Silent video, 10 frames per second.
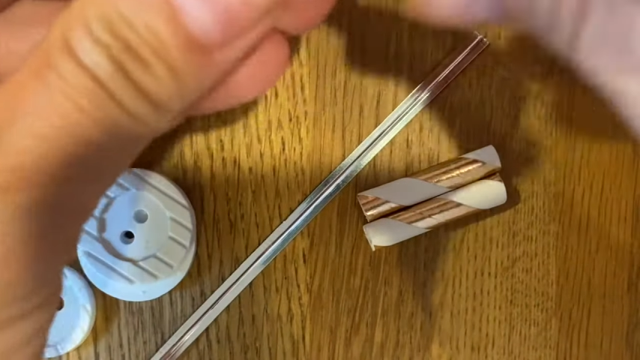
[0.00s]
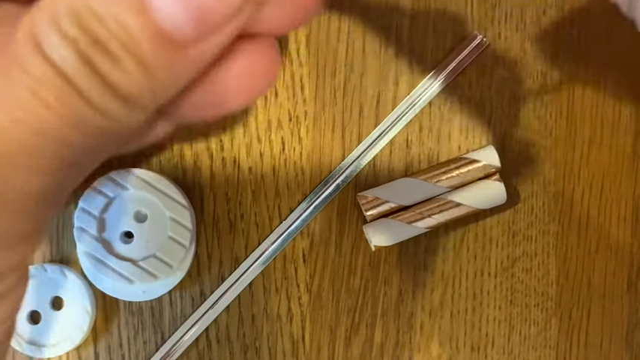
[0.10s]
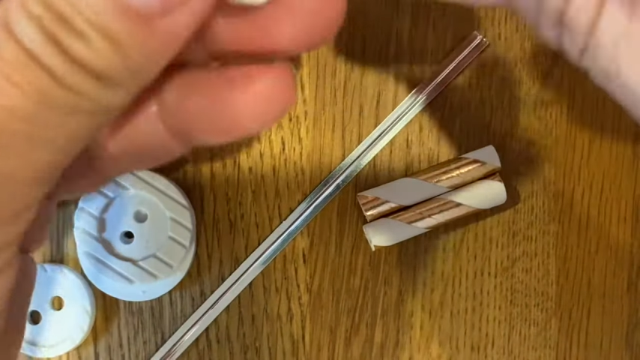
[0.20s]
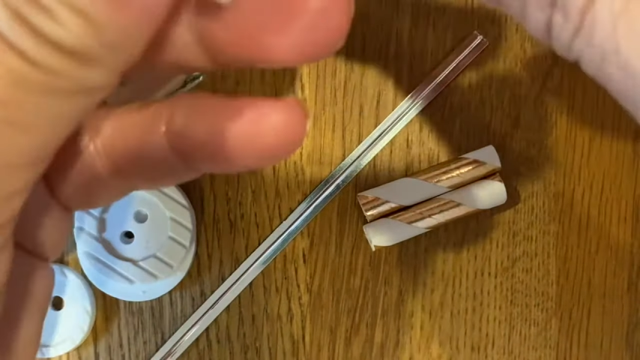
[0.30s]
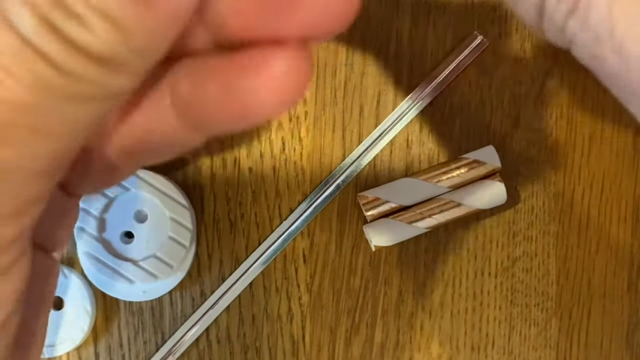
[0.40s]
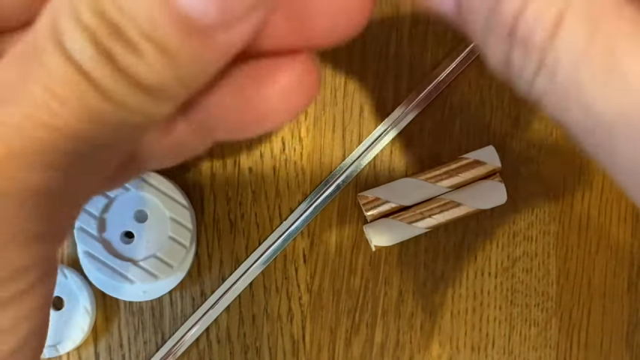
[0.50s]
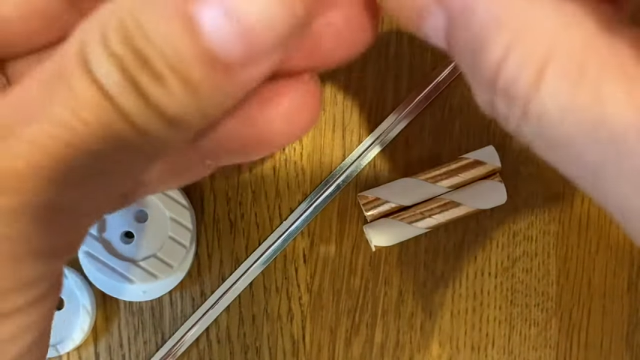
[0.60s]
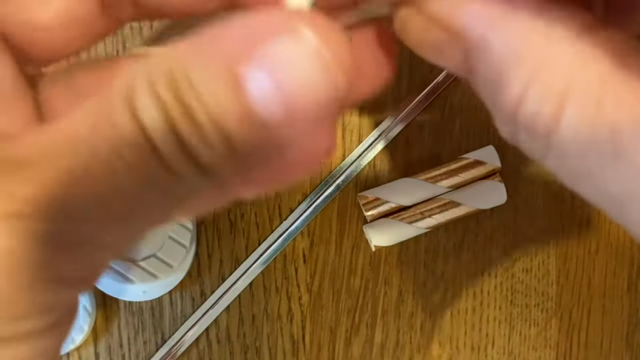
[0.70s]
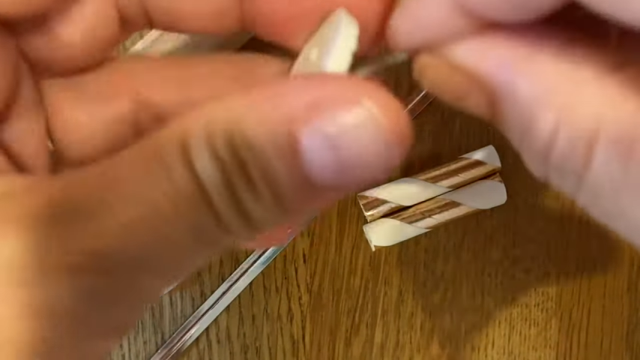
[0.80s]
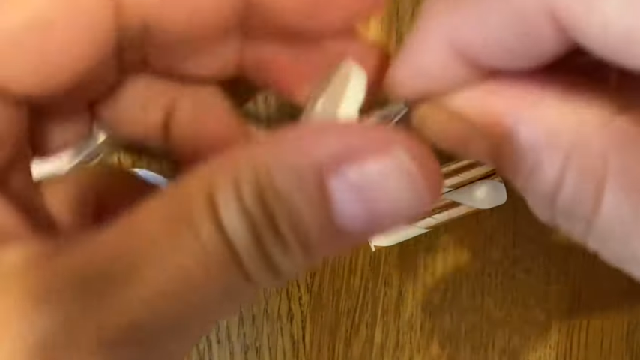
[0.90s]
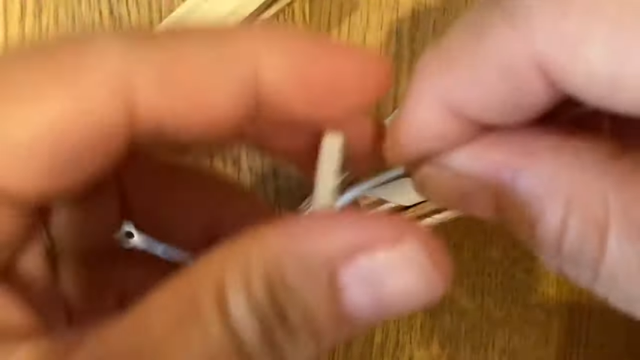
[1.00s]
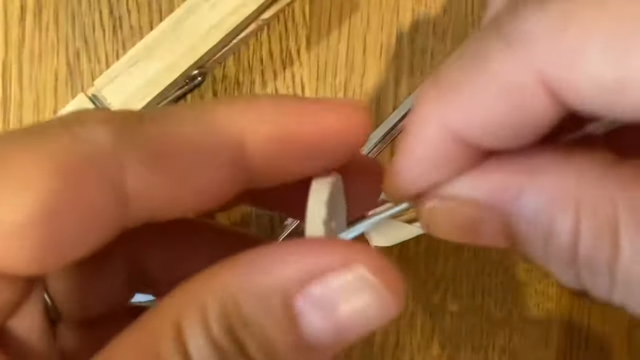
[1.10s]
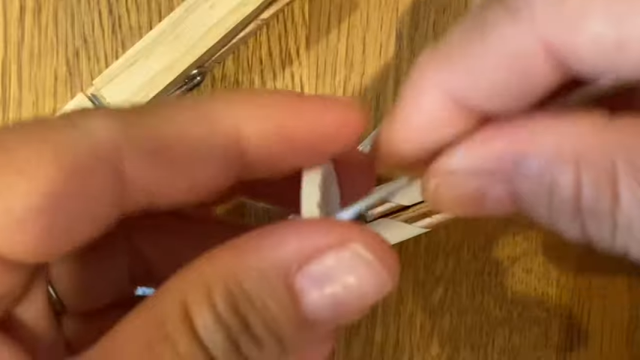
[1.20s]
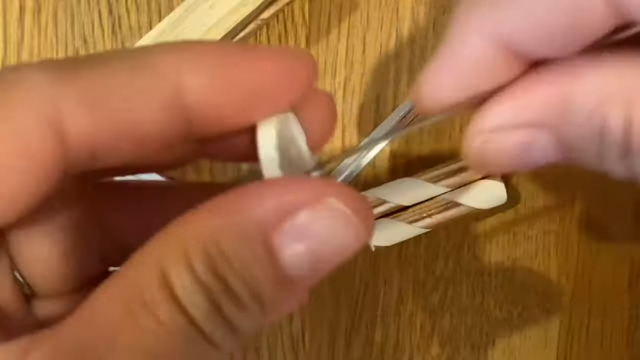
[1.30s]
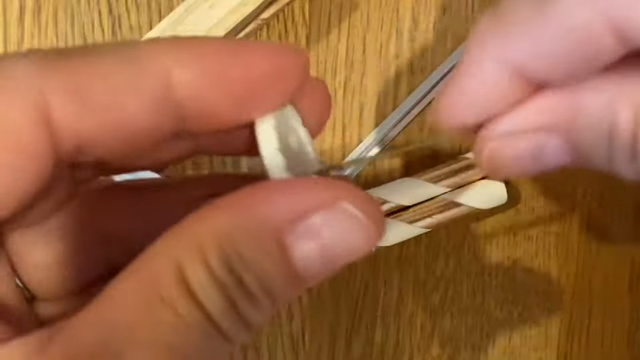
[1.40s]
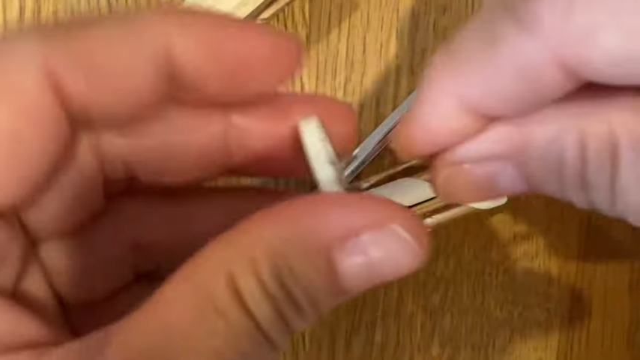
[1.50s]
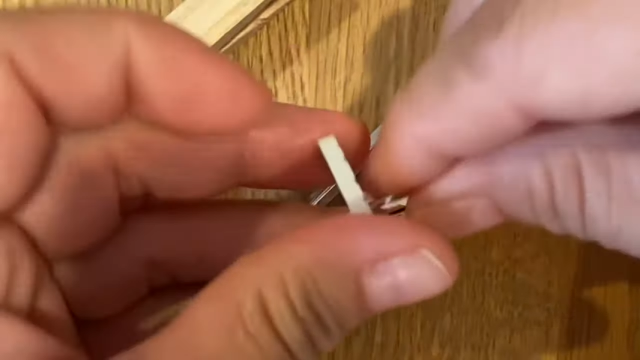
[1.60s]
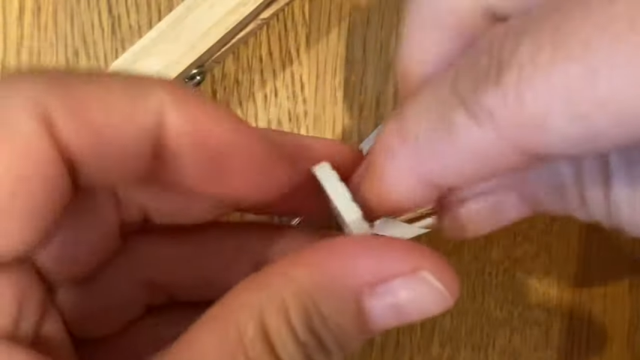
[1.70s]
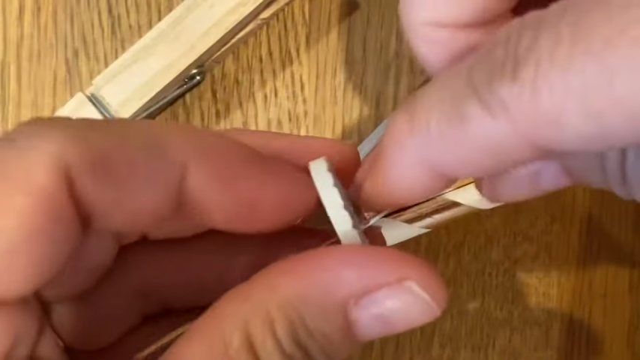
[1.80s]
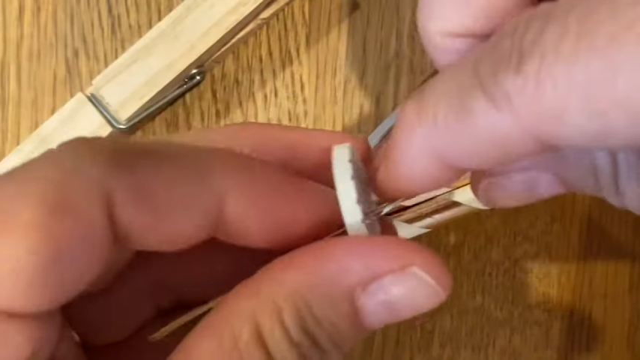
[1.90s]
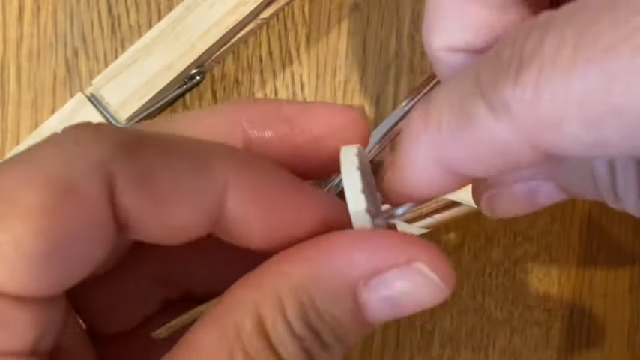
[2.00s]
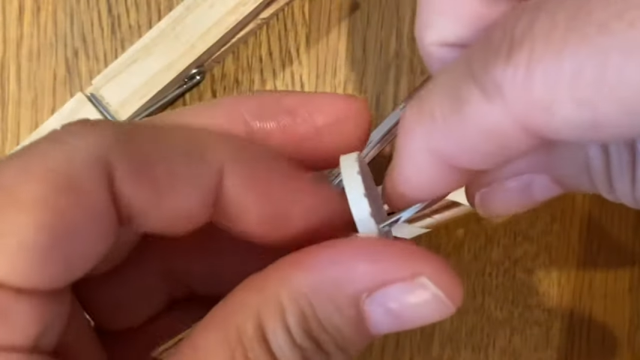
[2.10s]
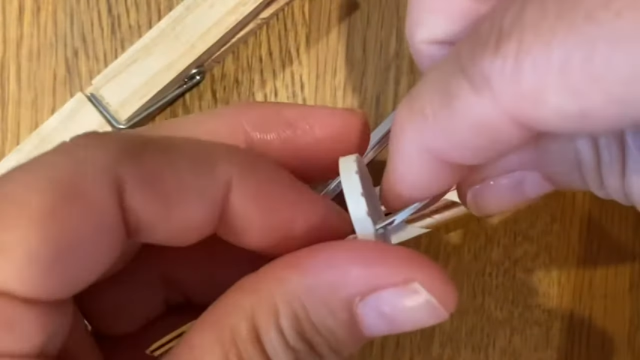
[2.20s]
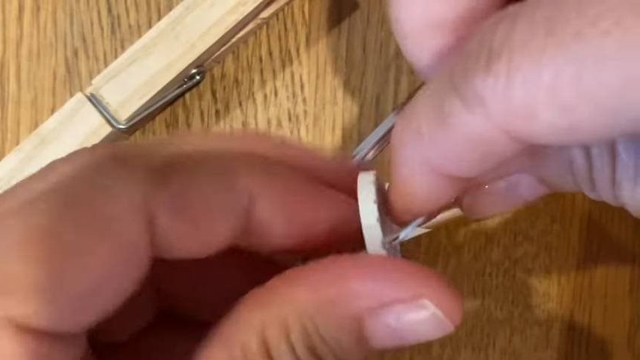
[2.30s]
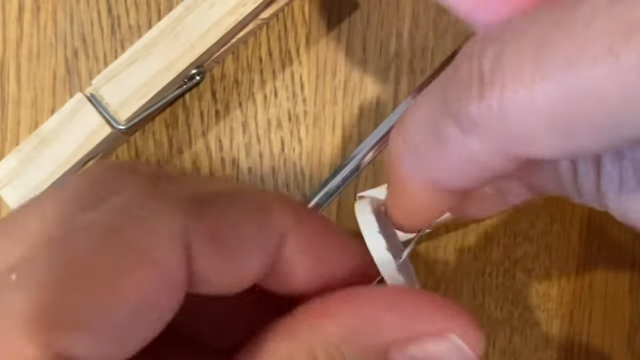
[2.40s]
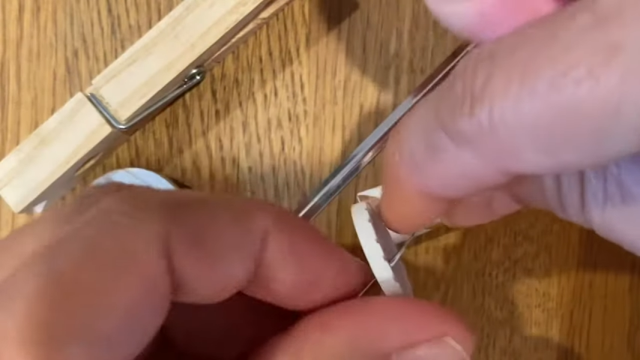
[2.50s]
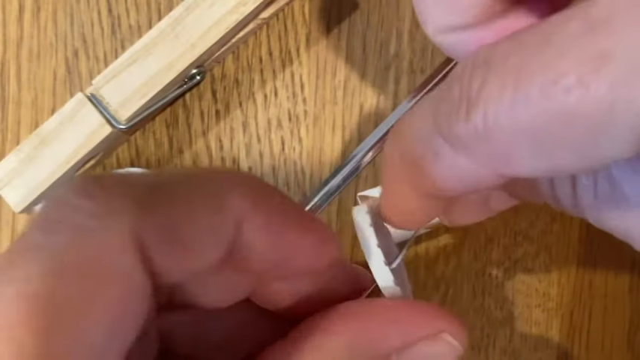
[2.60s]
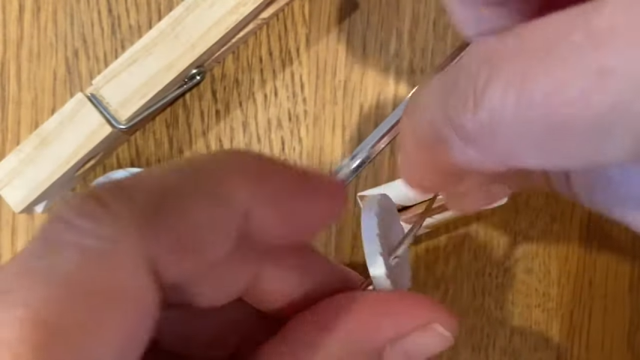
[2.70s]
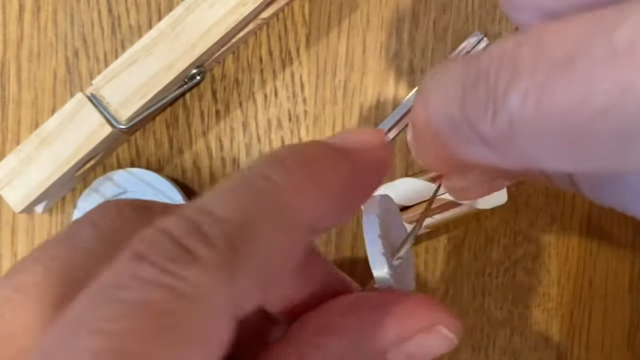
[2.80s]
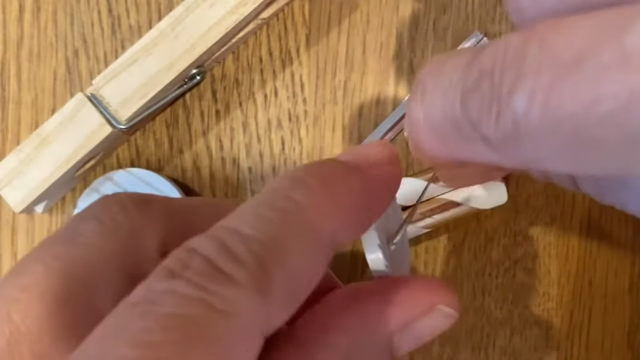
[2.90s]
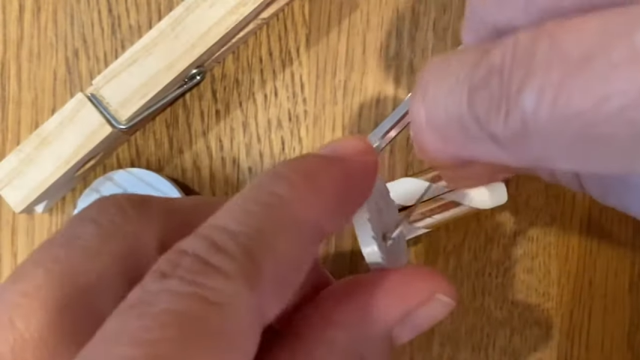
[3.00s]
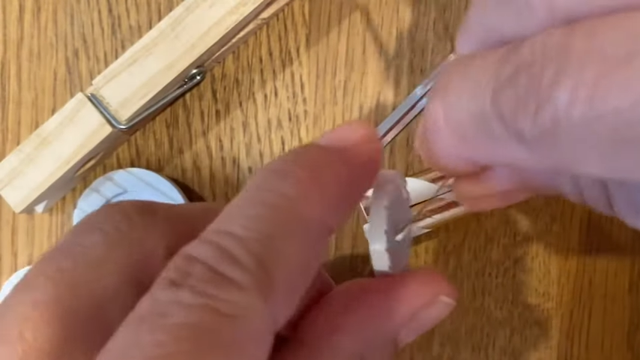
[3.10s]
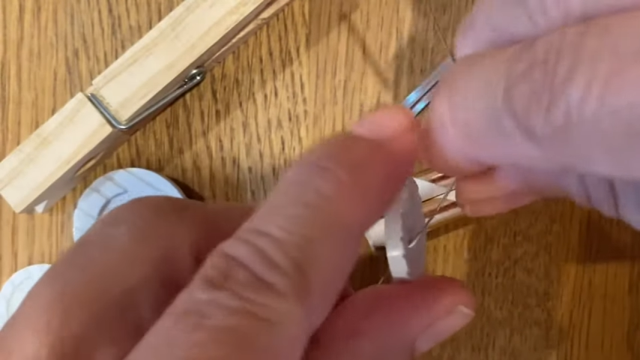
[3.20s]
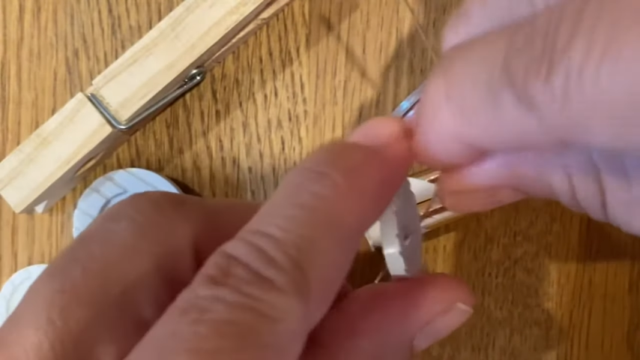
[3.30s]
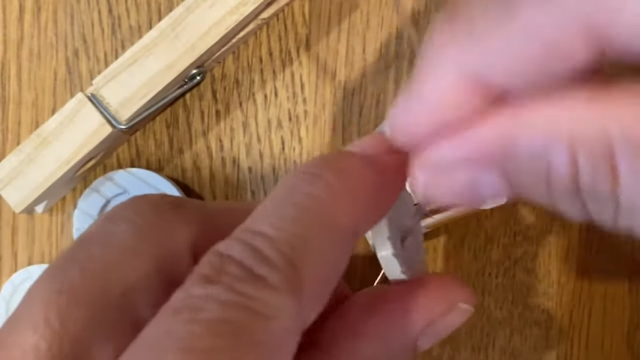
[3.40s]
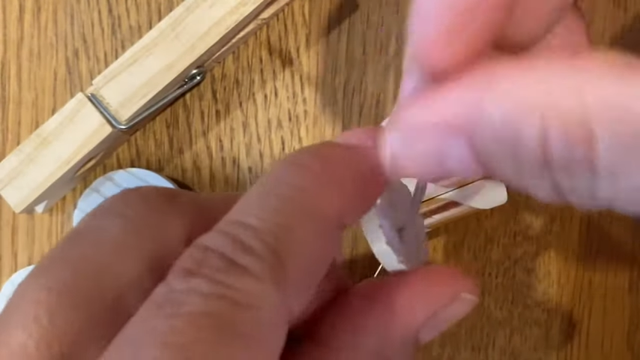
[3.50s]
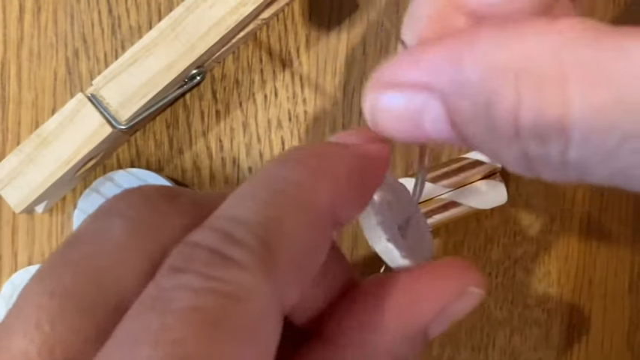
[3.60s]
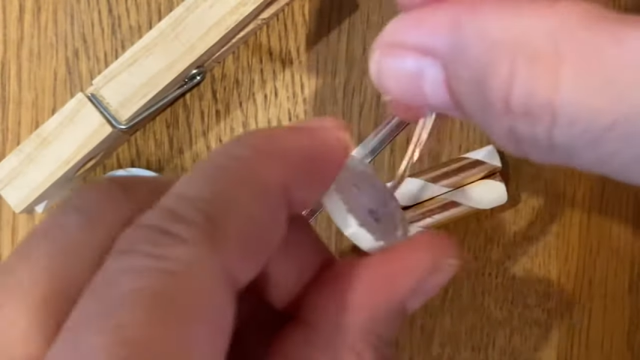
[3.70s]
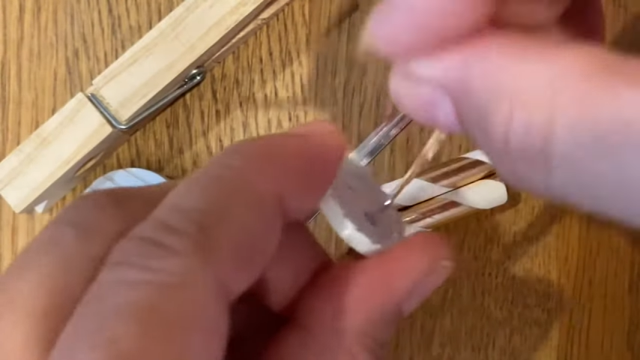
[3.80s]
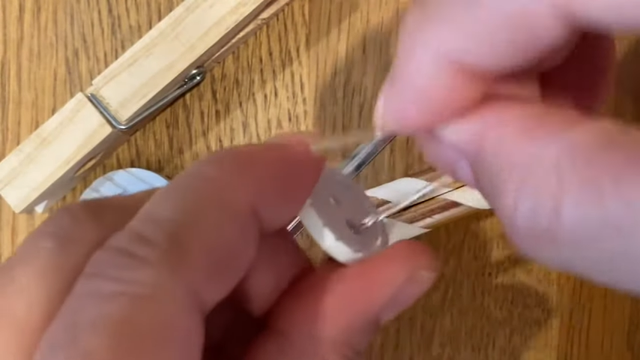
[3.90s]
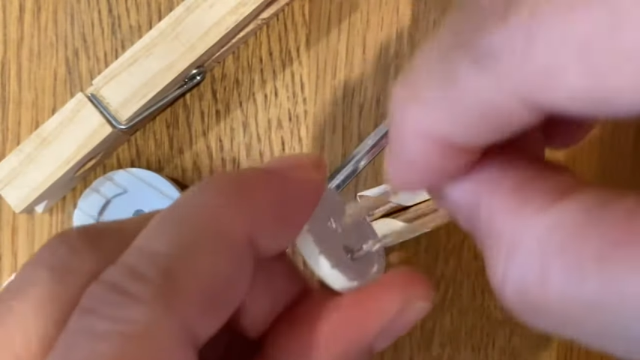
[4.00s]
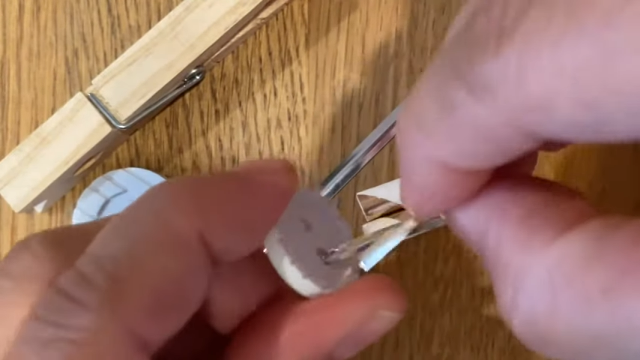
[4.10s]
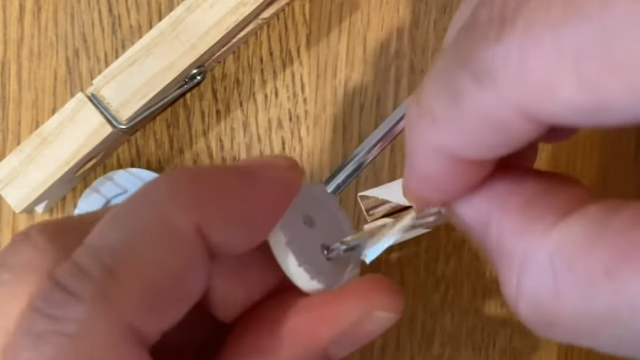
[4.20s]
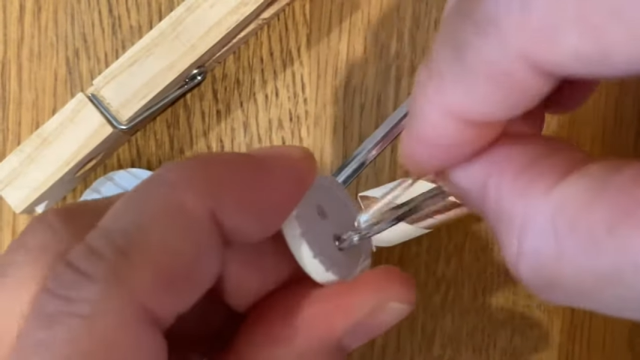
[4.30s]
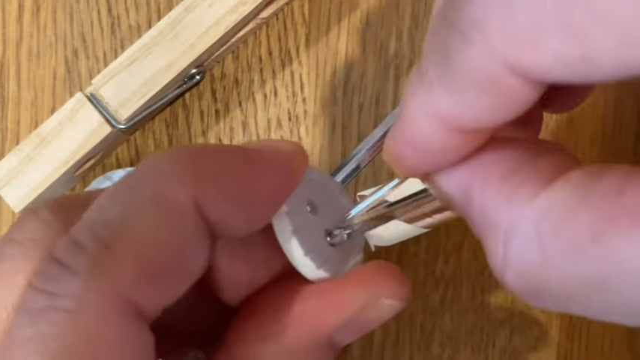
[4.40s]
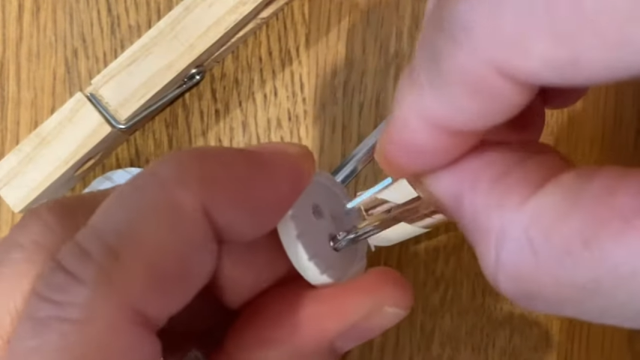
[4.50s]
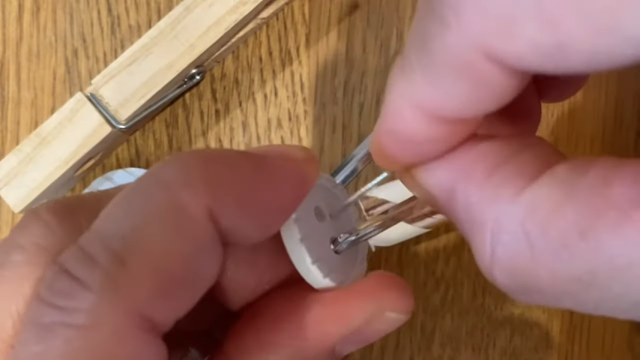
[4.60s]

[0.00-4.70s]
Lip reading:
[unreadable: no face in view]